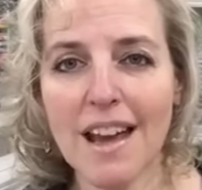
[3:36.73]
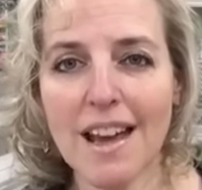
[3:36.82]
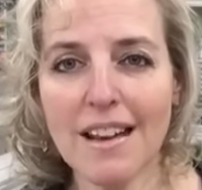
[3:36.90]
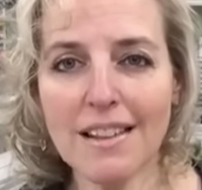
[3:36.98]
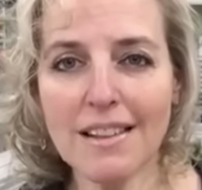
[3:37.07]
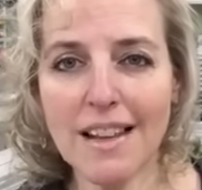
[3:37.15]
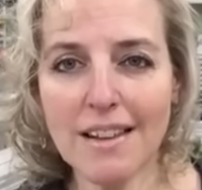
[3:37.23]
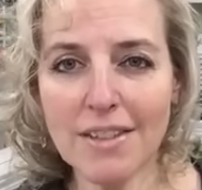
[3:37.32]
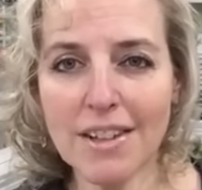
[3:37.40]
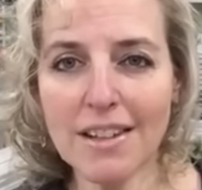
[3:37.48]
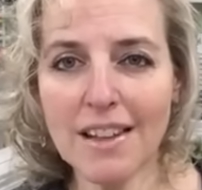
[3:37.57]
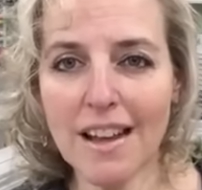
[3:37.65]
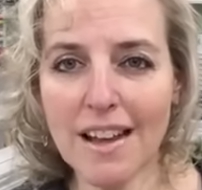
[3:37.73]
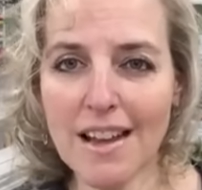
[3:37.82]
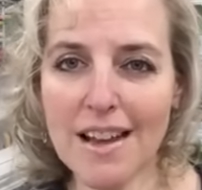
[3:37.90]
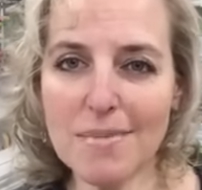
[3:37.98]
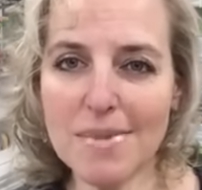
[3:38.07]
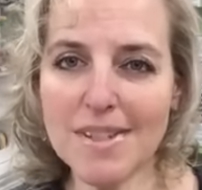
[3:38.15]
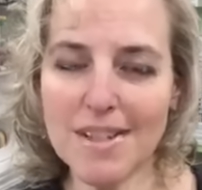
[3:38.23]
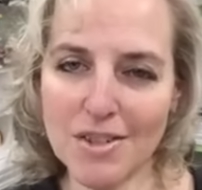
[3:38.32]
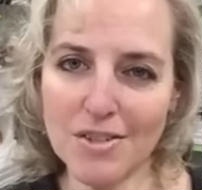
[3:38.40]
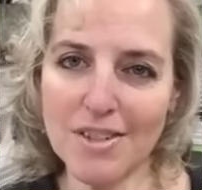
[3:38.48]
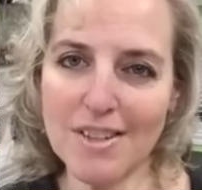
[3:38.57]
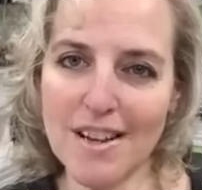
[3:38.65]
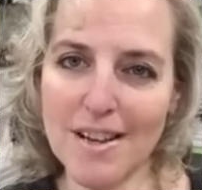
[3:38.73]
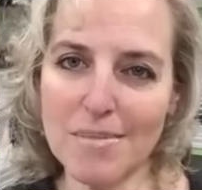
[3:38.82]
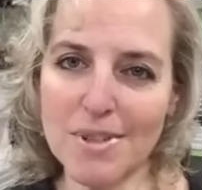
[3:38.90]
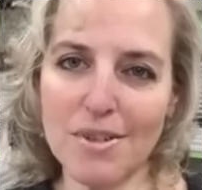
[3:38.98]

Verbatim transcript: at 11 a.m. Central Time.